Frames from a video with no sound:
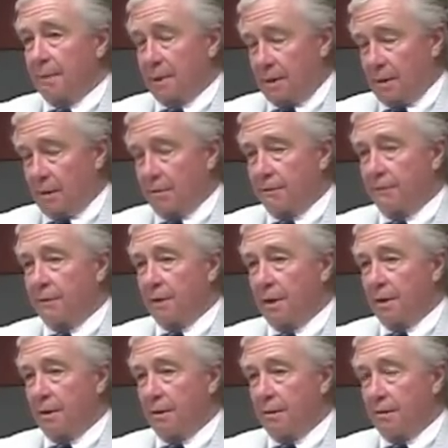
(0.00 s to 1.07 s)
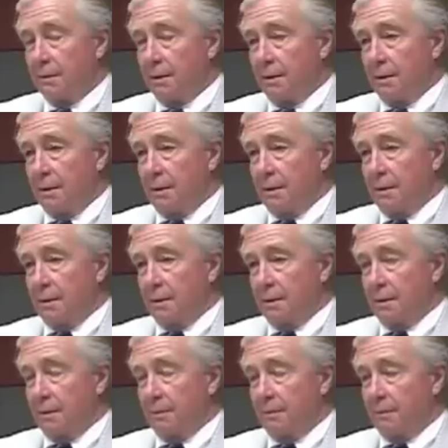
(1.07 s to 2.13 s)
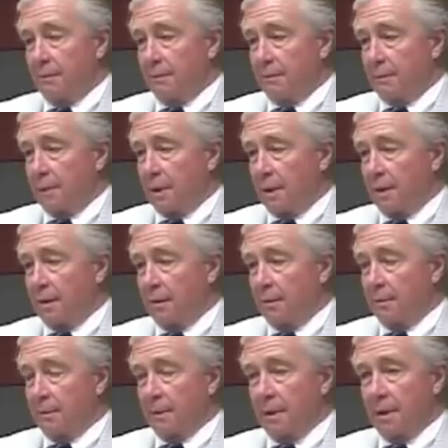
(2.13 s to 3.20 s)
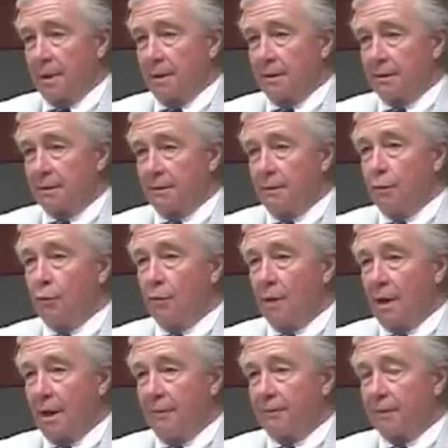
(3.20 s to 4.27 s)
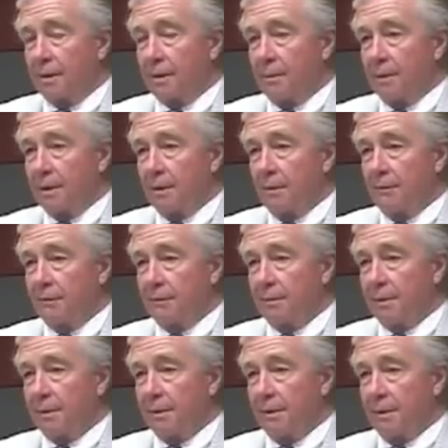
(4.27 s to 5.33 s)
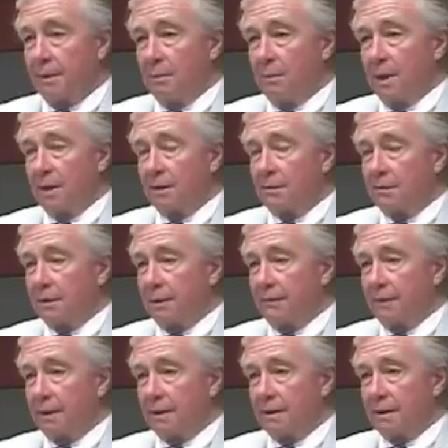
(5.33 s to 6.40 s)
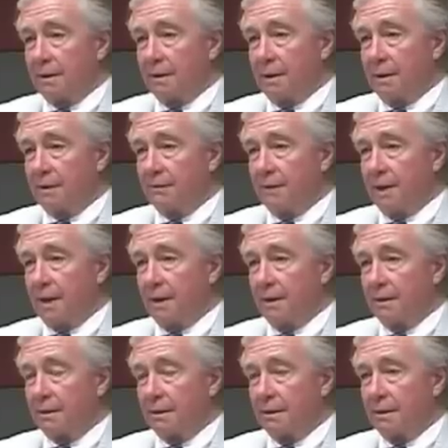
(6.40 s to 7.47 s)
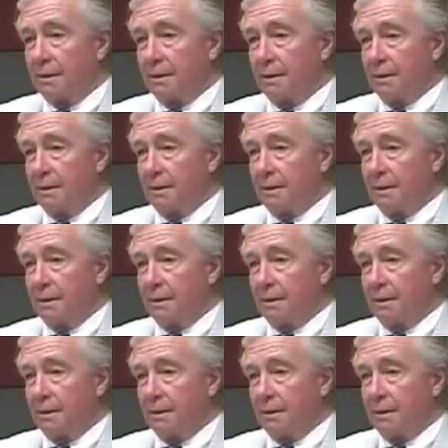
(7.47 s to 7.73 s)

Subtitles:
The killers of John Hill. John Hill and his new wife were coming home from a medical convention in Las Vegas, and